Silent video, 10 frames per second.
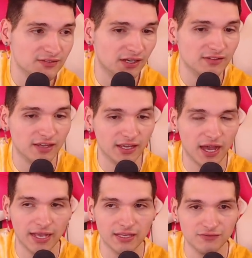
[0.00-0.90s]
And it's like,
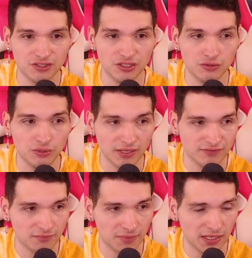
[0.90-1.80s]
I give to you, you give
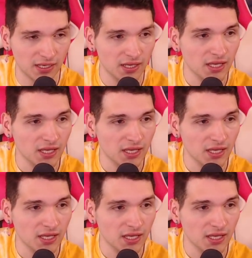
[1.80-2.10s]
to me.